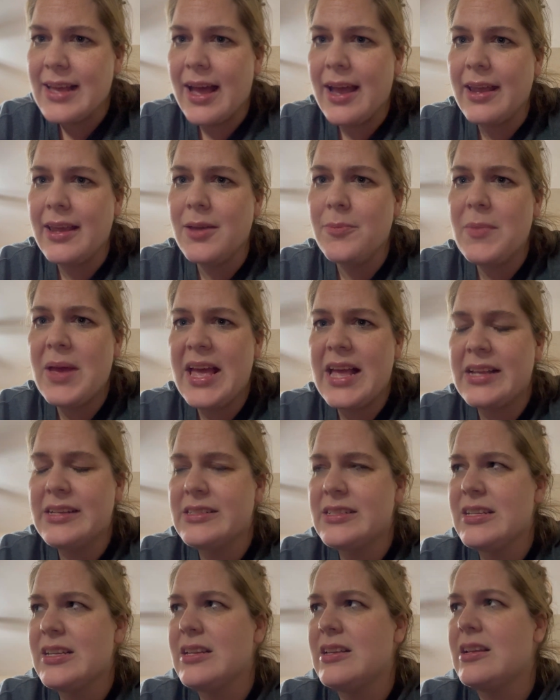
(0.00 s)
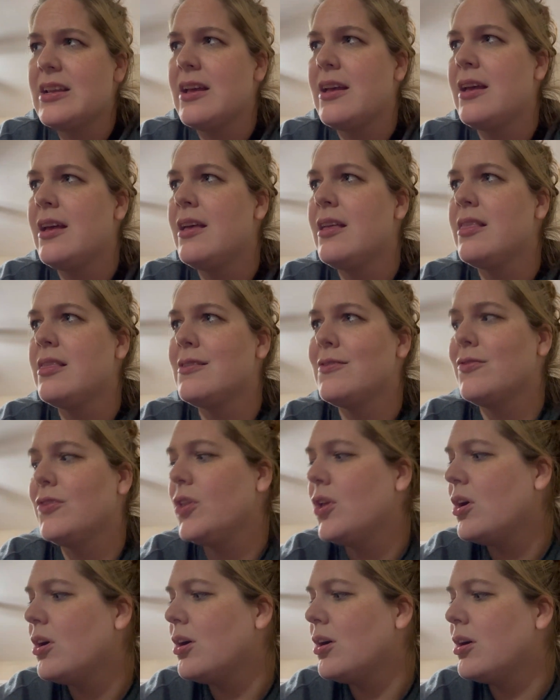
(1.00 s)
I am ending the
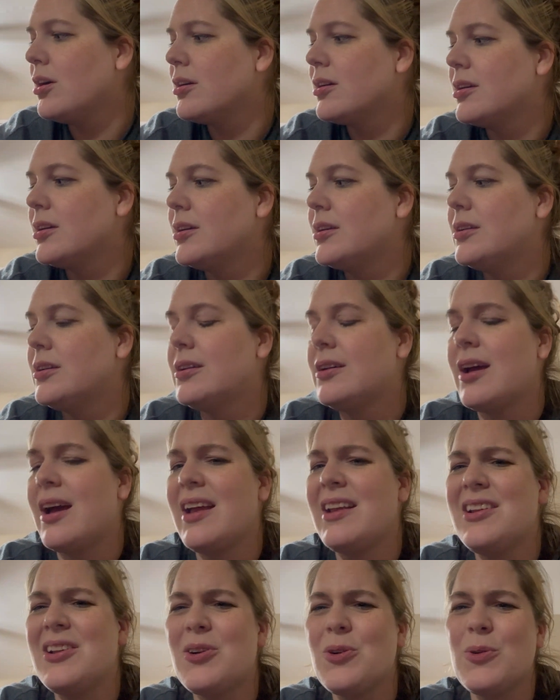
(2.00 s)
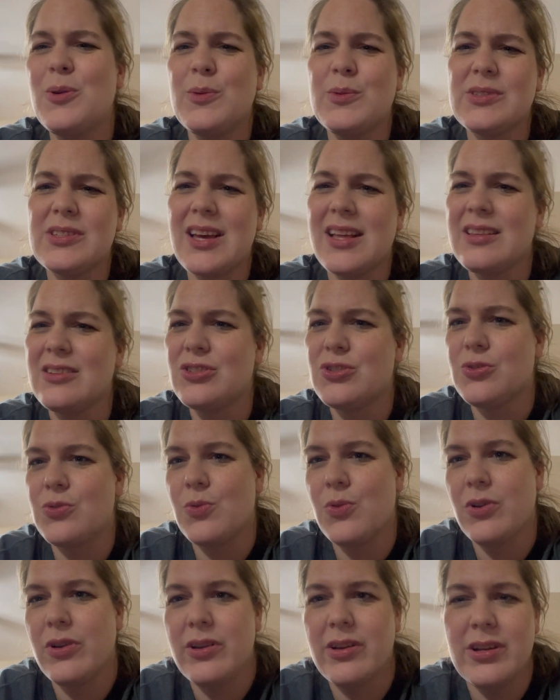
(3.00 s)
vlog. I know it was kind of
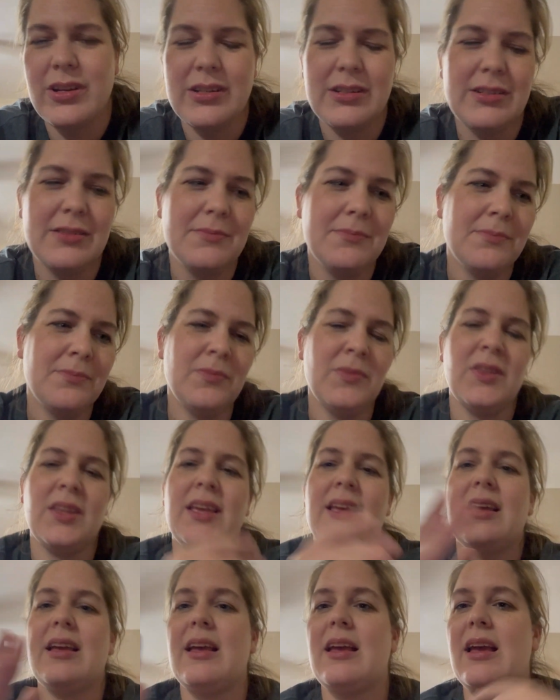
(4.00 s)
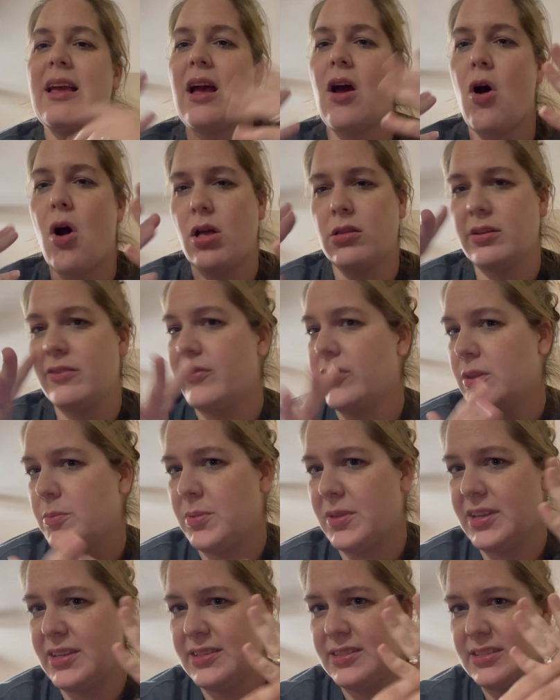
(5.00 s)
short and all over the
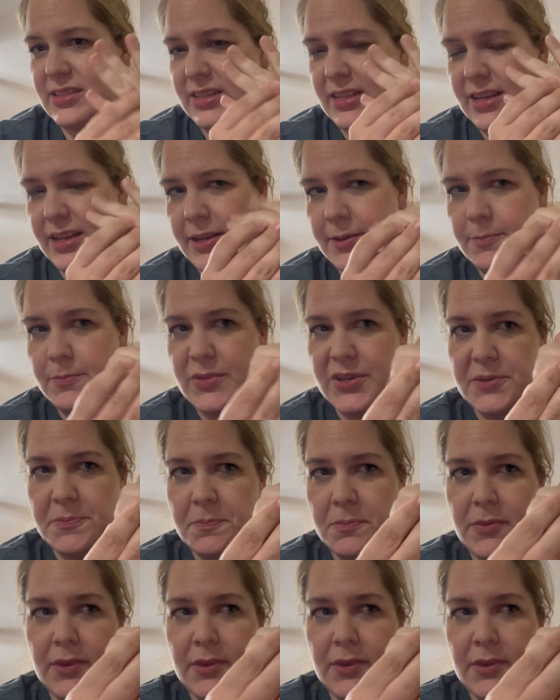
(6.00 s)
place tonight, but